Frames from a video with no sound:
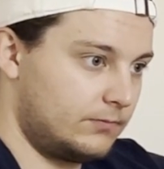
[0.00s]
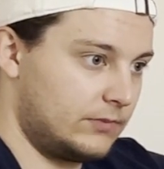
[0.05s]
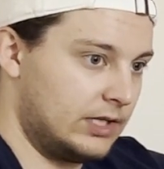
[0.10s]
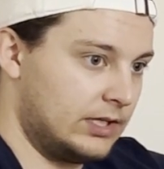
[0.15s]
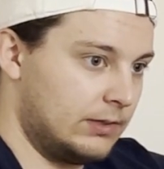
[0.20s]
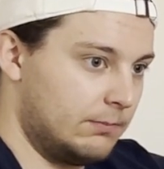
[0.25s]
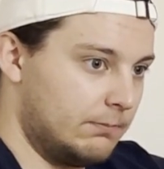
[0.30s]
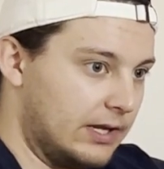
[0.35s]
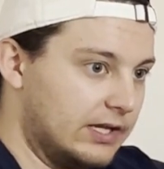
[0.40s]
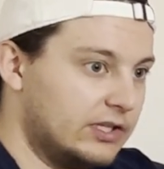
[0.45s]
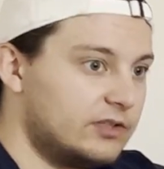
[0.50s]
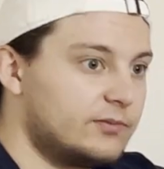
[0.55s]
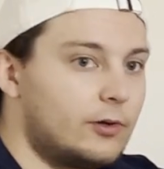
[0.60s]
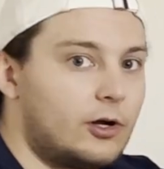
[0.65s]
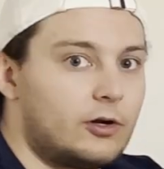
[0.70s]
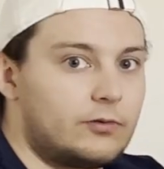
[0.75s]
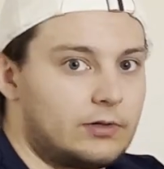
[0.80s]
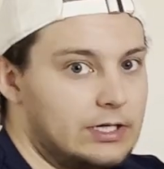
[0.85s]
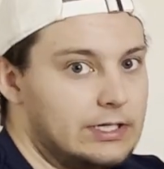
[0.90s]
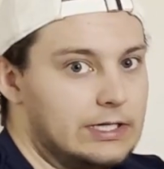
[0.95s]
In
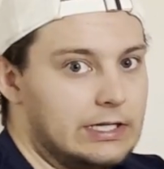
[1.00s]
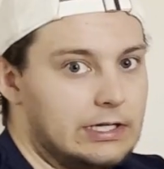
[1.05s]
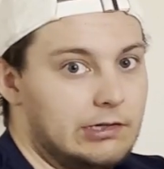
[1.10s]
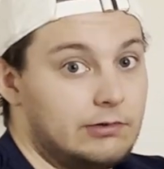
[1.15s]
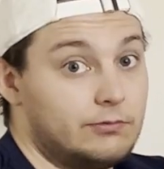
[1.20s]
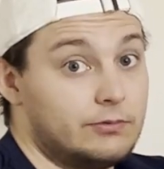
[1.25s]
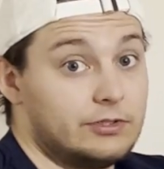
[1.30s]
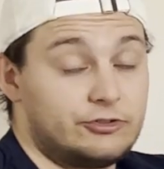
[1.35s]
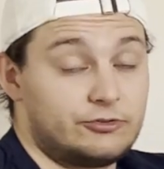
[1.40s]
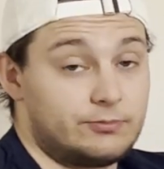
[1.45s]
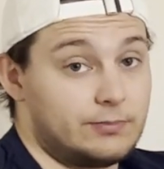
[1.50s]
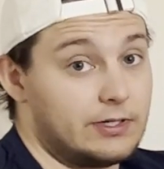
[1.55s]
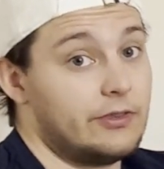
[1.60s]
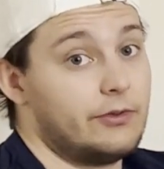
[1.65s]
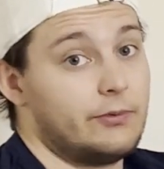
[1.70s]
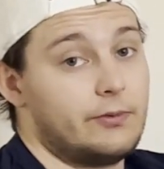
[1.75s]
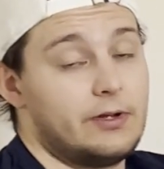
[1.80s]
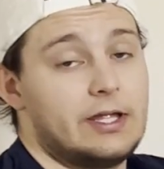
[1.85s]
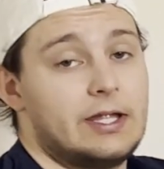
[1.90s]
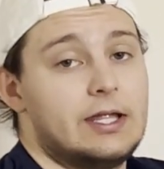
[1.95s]
baseball right now, which by
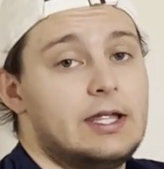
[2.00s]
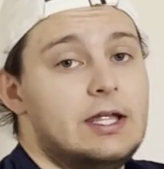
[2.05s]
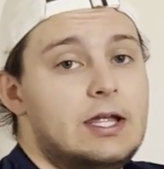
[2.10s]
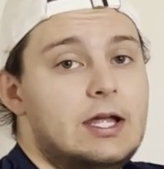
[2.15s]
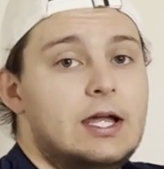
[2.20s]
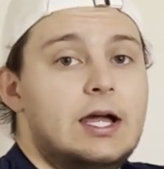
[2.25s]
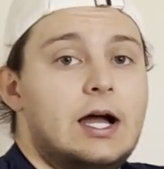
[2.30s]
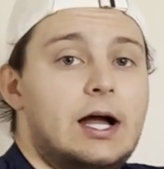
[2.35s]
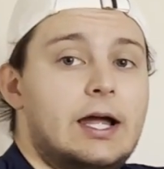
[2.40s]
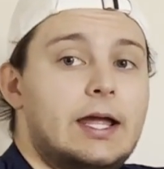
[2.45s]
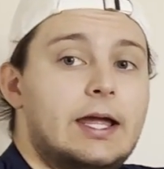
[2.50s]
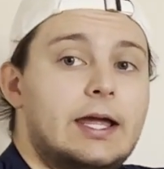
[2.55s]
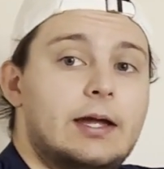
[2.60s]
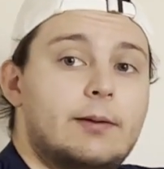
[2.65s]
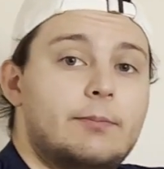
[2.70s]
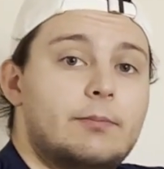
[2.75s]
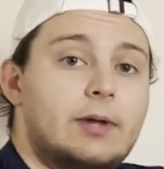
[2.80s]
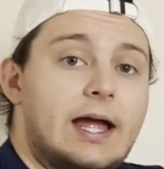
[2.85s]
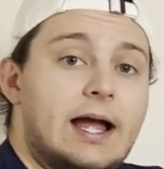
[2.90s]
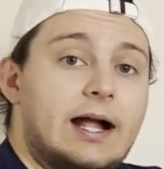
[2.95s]
the way, I
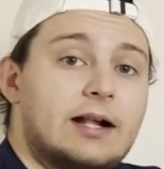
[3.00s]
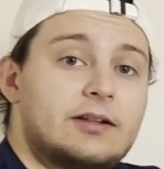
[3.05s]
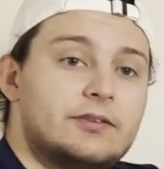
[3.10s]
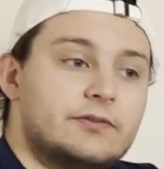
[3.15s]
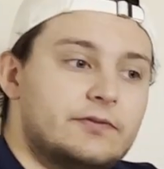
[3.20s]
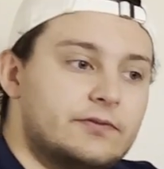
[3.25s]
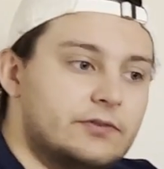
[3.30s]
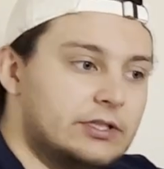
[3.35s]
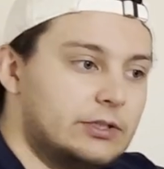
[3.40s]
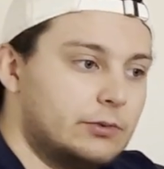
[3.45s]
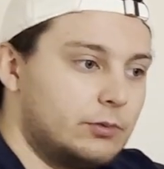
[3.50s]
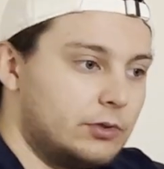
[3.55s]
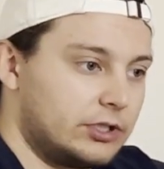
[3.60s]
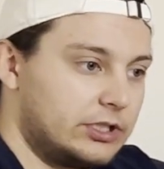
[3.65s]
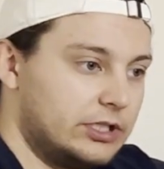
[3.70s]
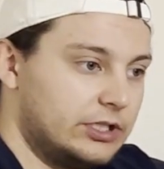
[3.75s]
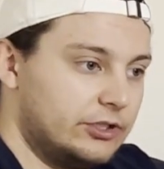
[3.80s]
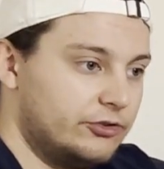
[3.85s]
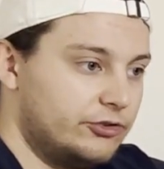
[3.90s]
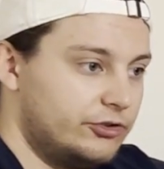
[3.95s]
am actively
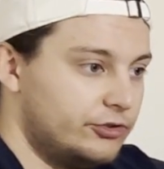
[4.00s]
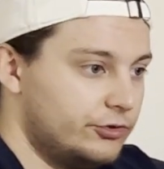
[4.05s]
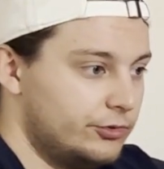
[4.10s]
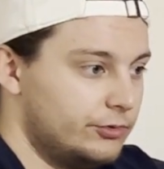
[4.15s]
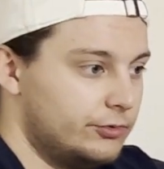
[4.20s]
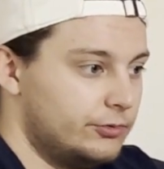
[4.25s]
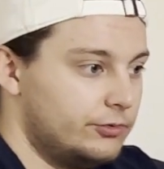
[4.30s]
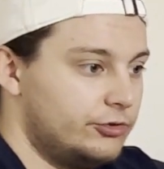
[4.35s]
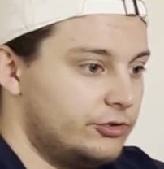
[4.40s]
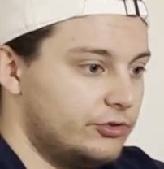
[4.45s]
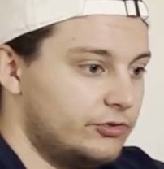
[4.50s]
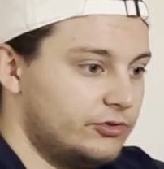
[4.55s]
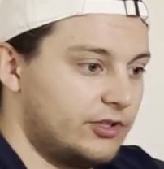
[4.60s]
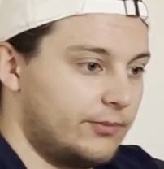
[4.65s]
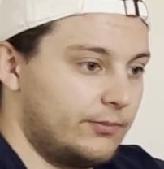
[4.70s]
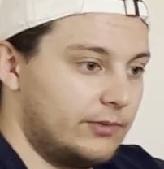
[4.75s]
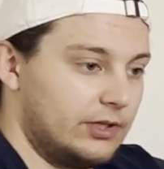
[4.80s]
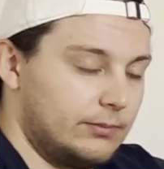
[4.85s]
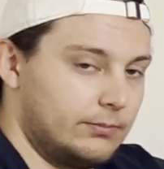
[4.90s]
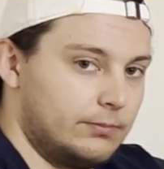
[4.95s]
working to do
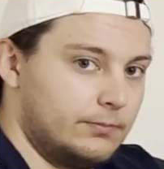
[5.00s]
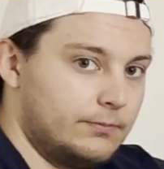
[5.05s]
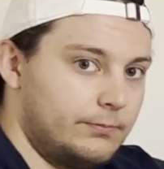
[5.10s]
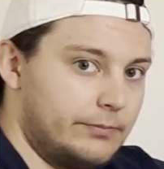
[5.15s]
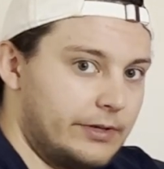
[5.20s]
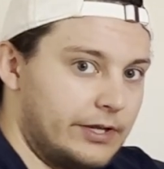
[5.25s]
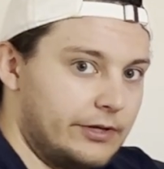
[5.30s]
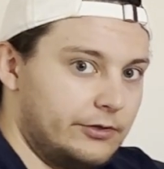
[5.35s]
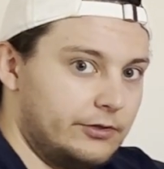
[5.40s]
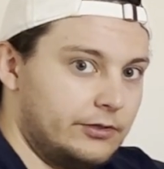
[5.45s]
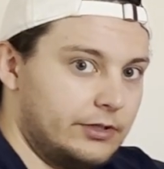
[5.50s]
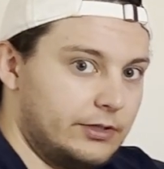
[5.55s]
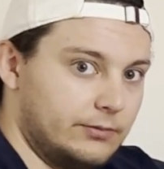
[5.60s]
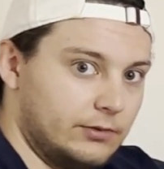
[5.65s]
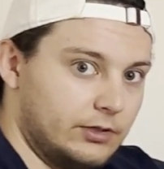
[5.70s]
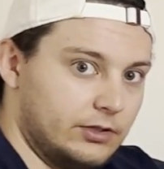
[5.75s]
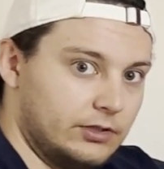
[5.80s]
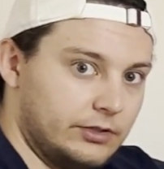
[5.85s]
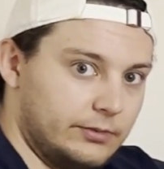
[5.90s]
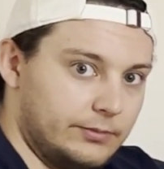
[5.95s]
something better and
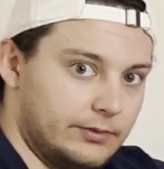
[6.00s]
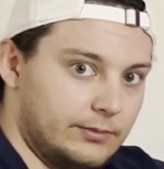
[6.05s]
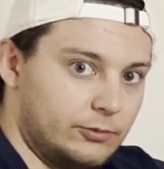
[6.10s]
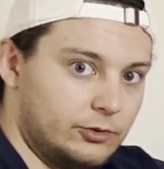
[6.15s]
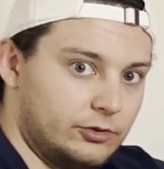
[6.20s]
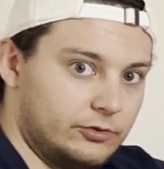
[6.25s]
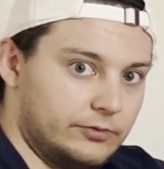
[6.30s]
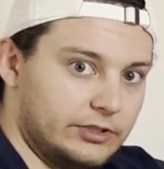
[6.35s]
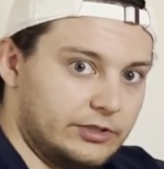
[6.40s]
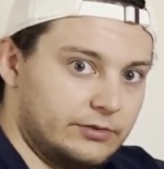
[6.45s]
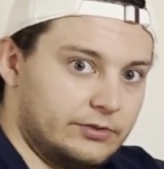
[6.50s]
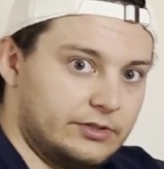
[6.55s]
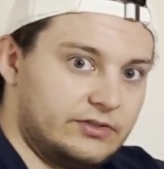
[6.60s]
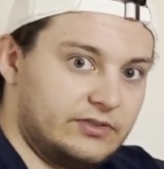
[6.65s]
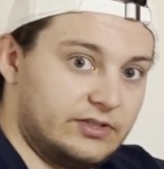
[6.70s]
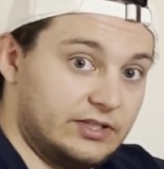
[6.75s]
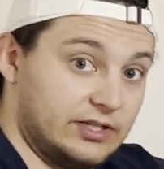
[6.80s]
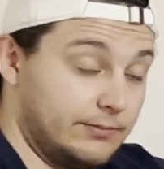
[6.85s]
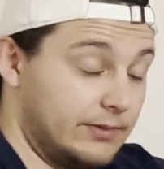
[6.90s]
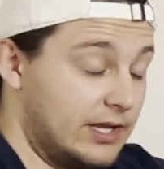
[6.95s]
a little bit more
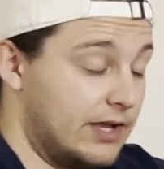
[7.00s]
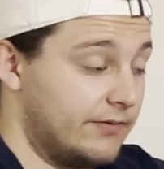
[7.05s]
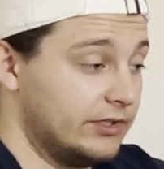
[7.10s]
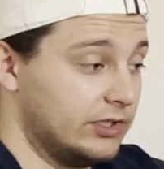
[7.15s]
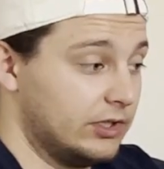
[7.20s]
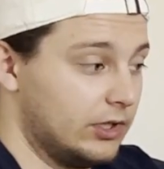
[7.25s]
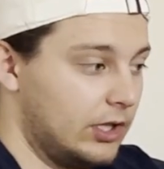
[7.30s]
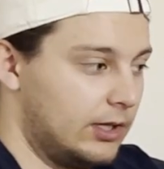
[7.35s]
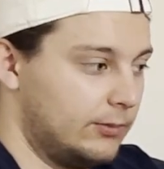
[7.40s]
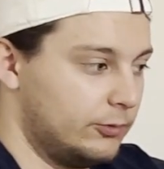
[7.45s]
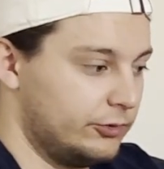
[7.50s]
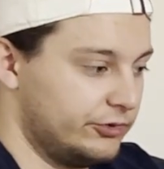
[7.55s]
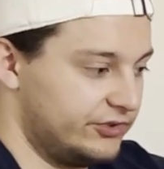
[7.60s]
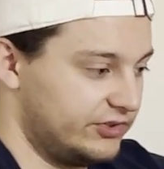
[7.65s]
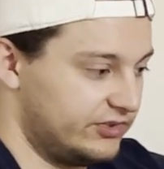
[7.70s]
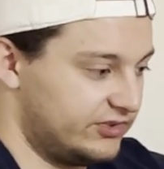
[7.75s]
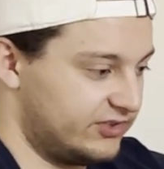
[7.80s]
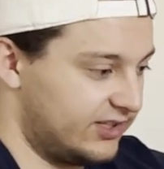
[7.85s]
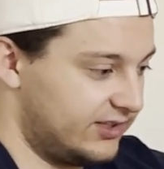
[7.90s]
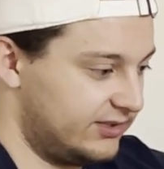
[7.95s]
rigorous, and I'm having a lot more
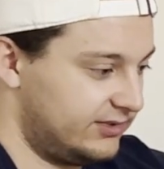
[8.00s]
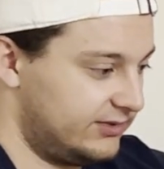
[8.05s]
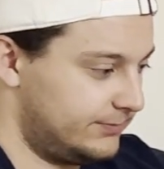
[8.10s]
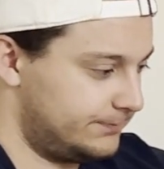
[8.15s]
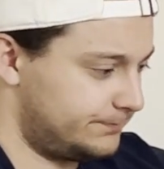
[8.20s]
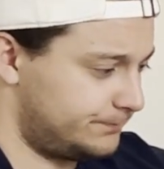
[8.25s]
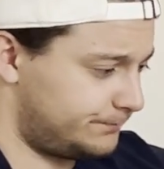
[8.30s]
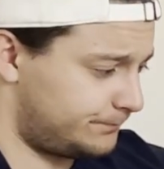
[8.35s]
success.